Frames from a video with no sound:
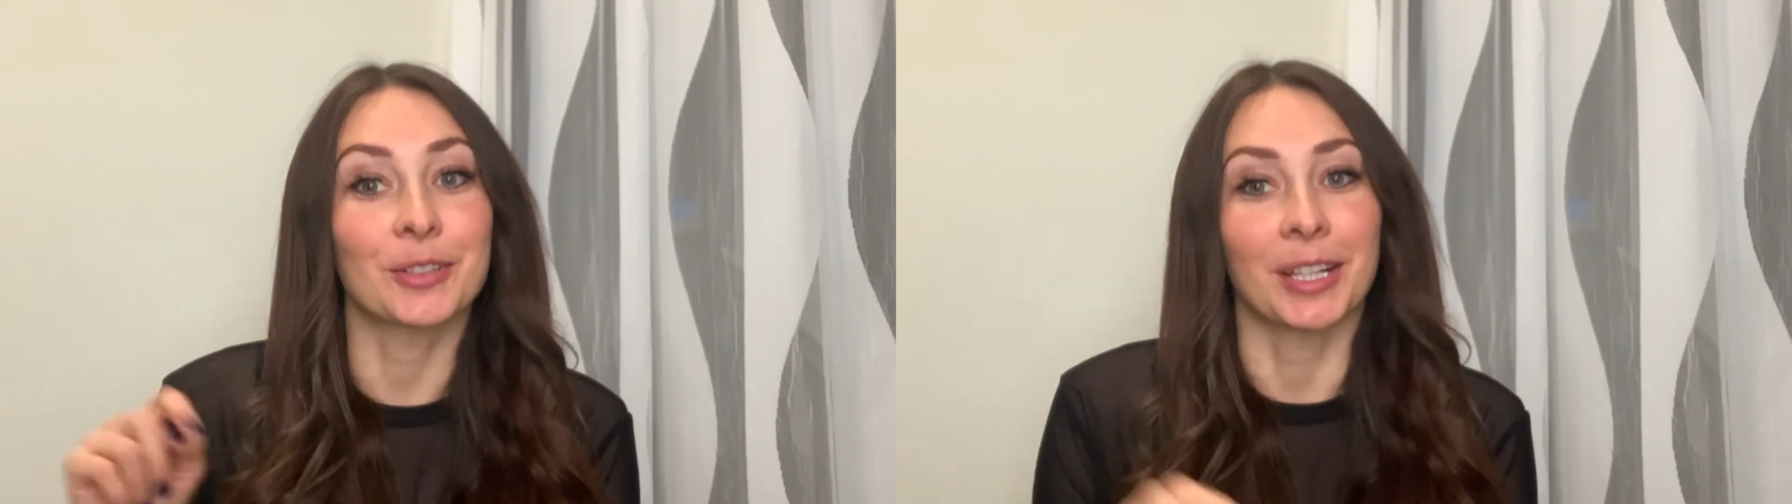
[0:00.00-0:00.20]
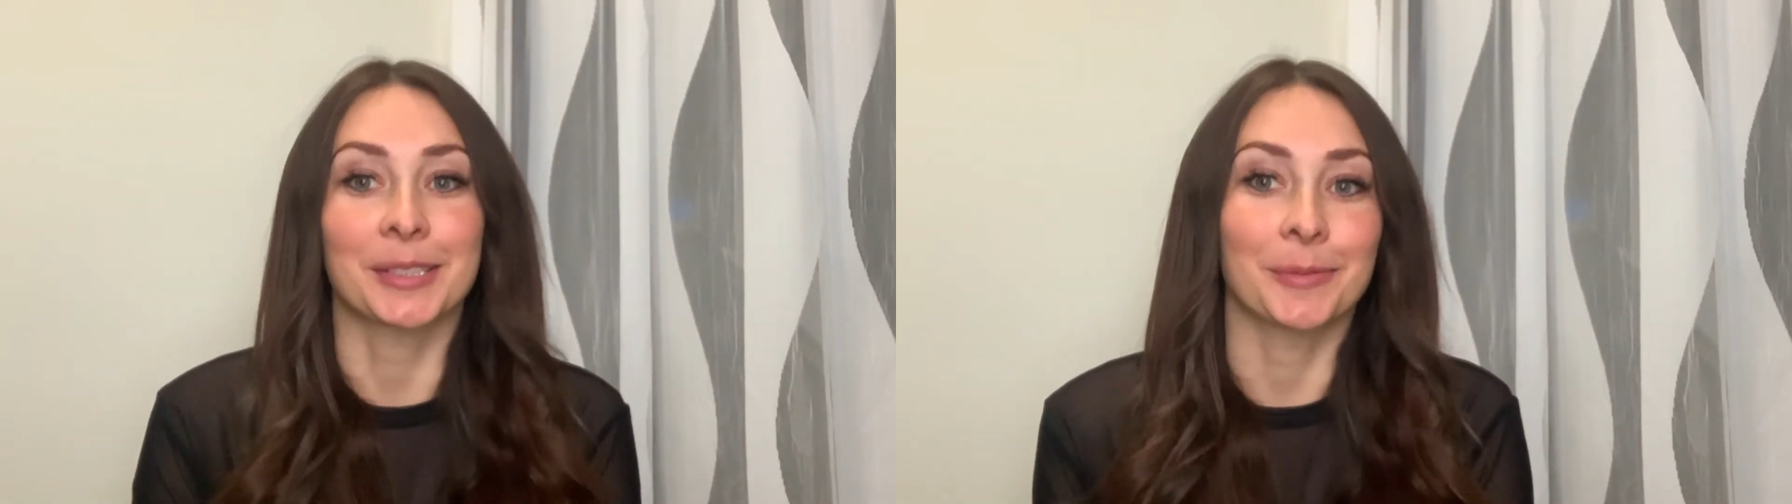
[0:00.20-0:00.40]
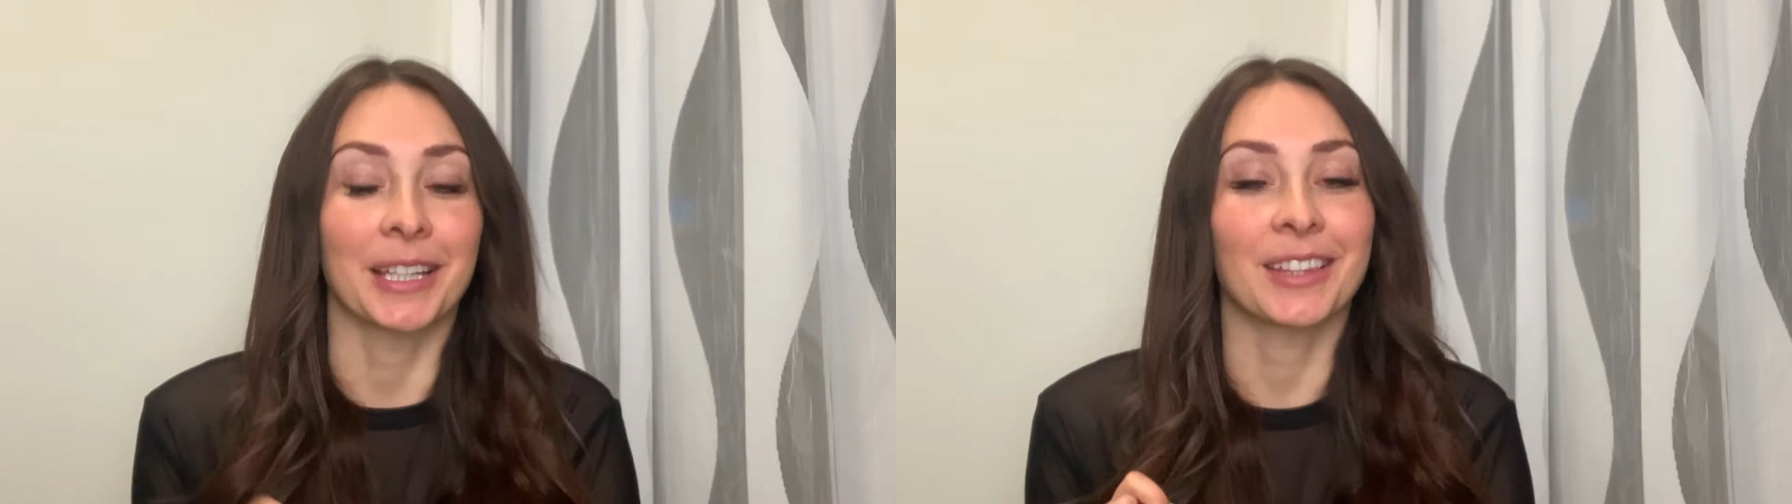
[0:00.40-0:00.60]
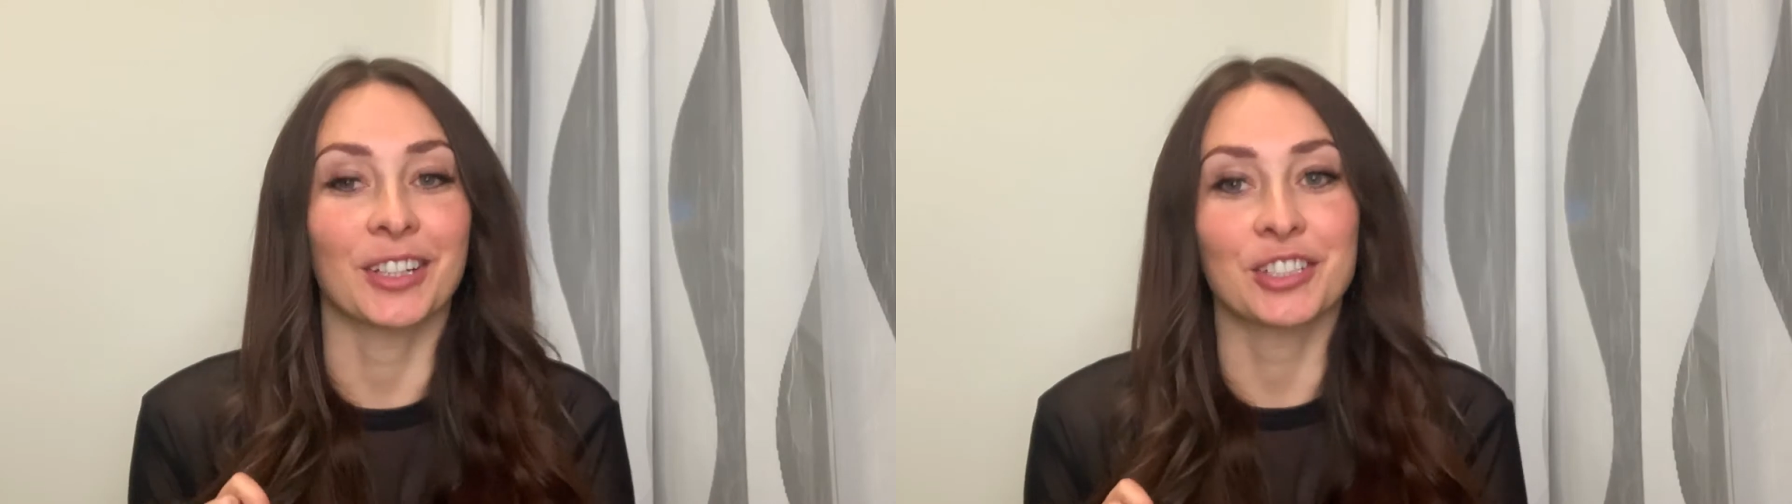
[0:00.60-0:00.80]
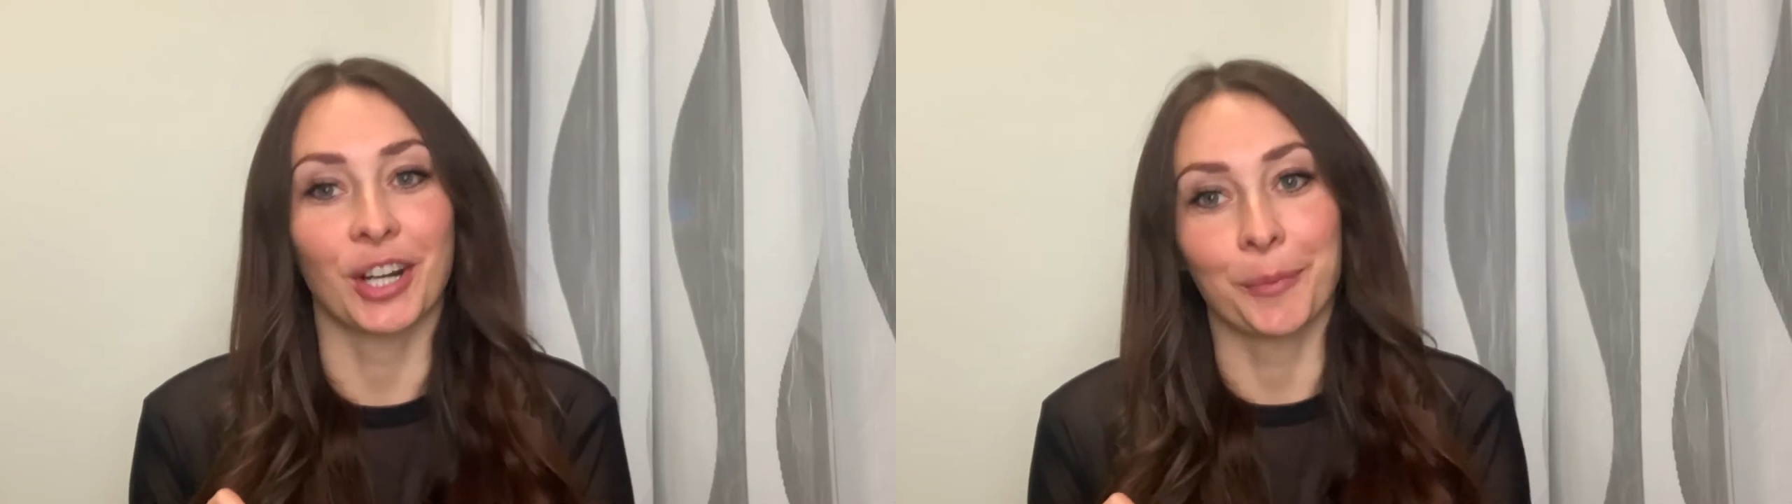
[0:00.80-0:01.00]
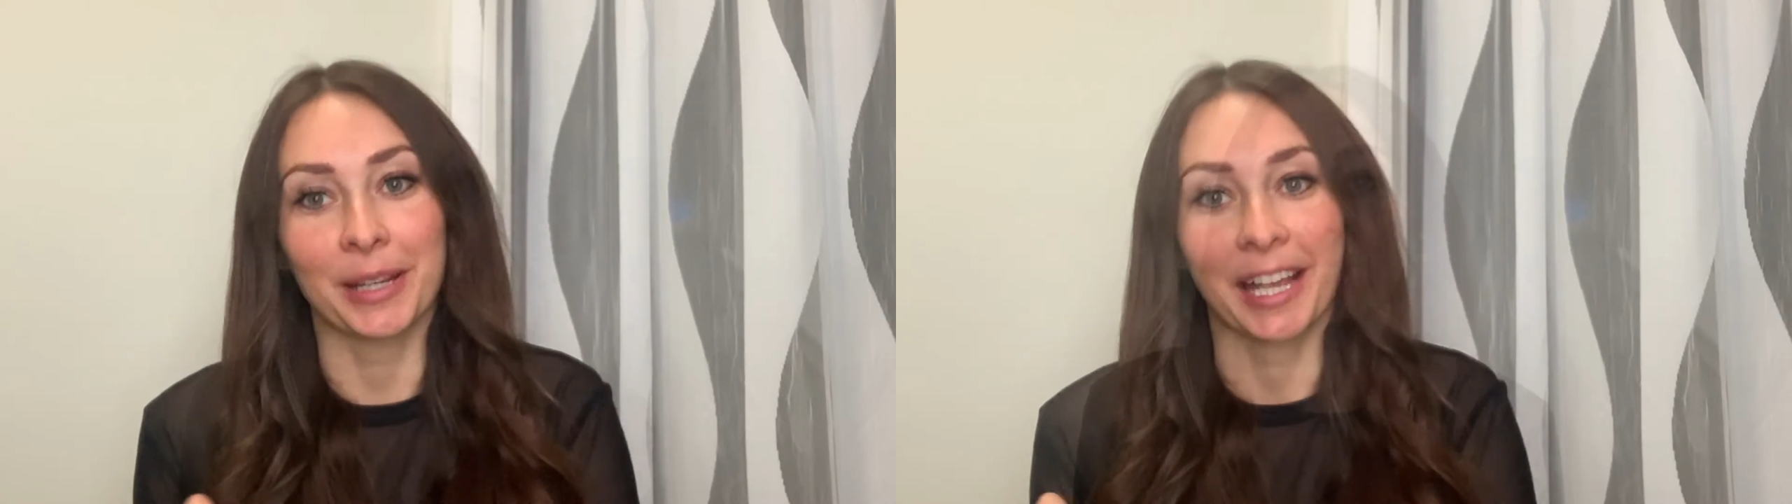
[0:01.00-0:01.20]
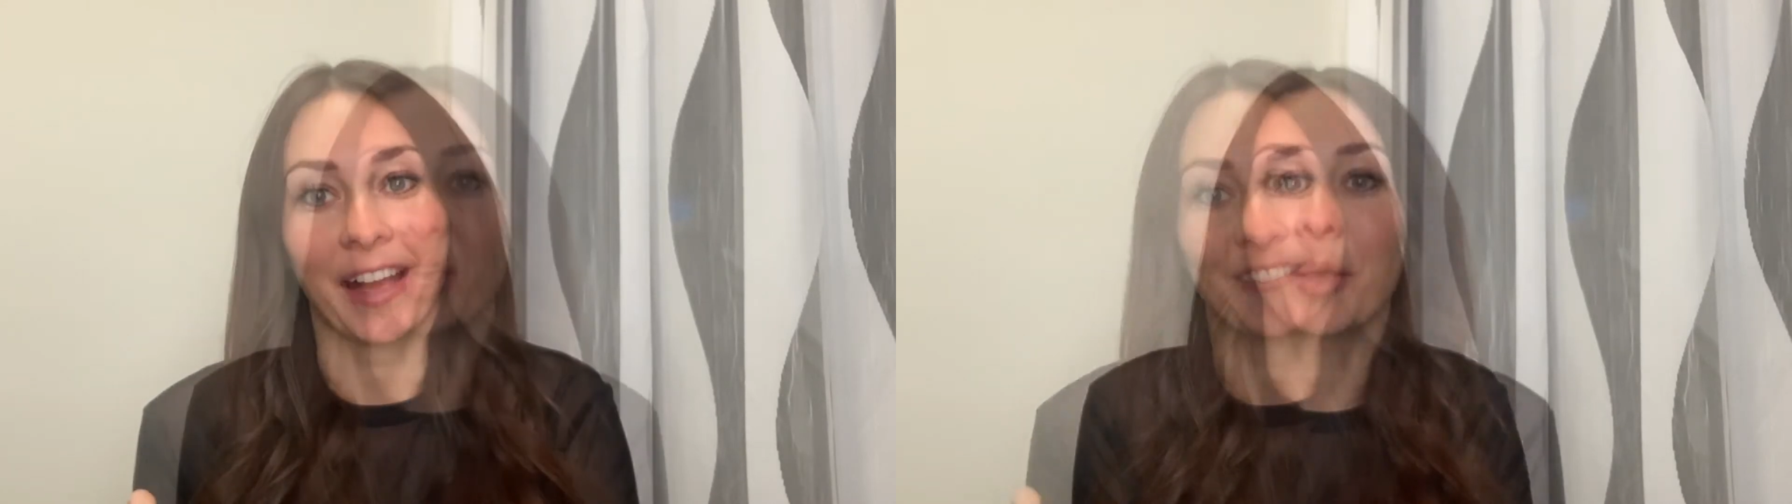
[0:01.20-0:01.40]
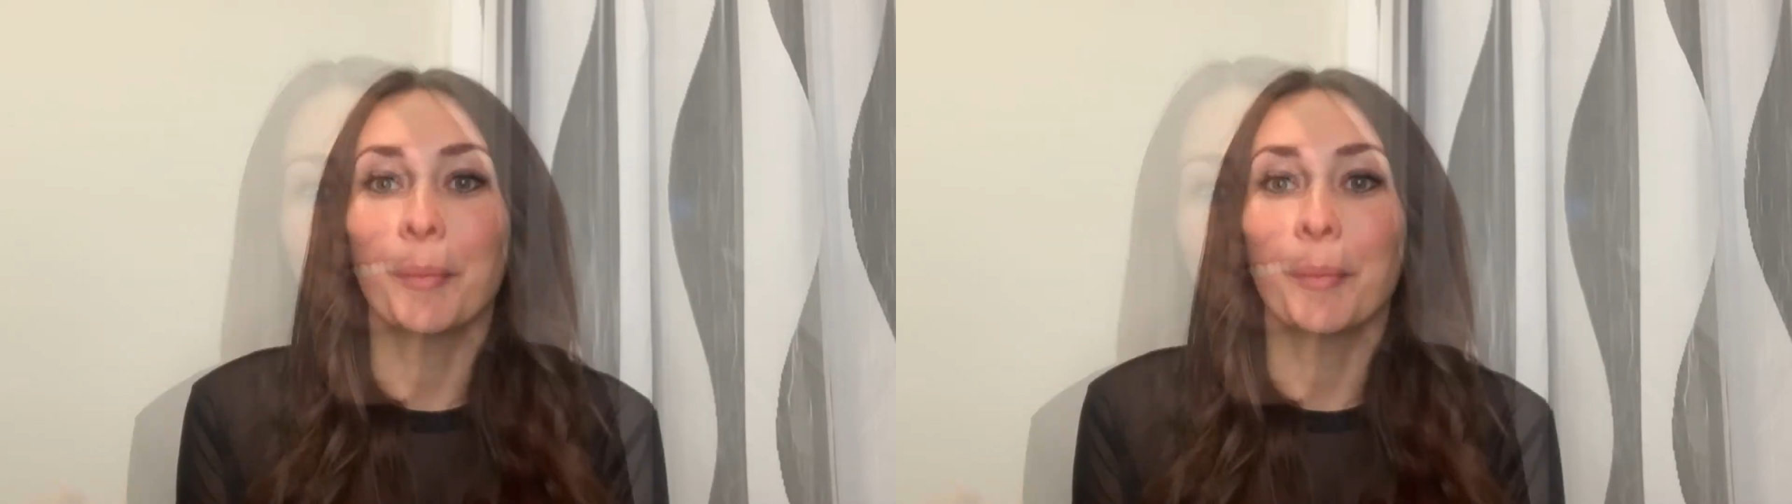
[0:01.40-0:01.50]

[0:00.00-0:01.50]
Trust me, they're sharp AF.